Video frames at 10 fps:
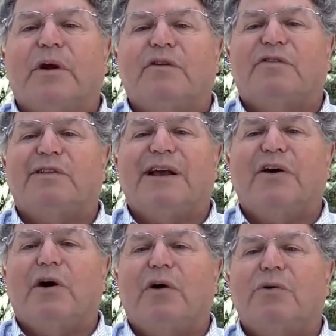
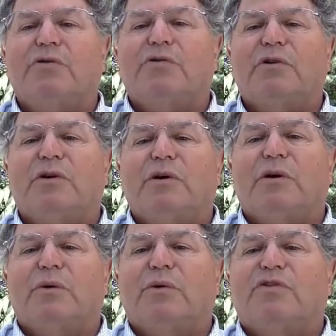Selichot,
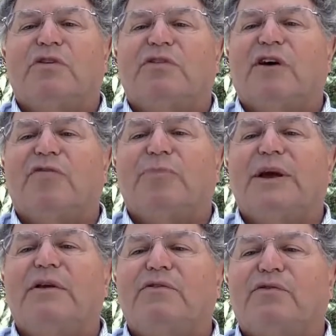which itself
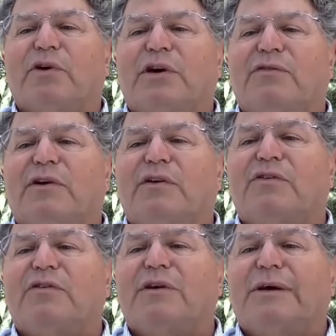means
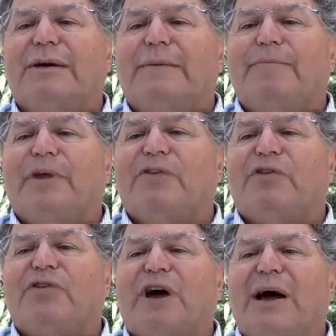forgiveness, is
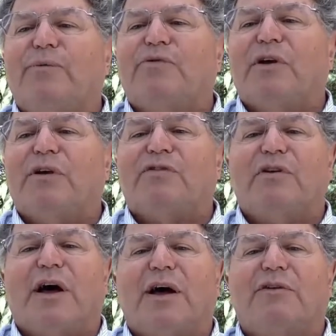the time set
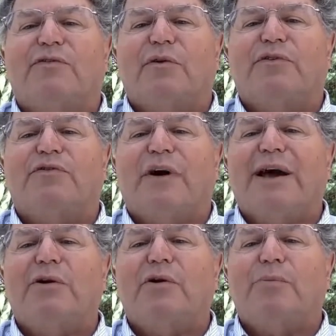aside for the final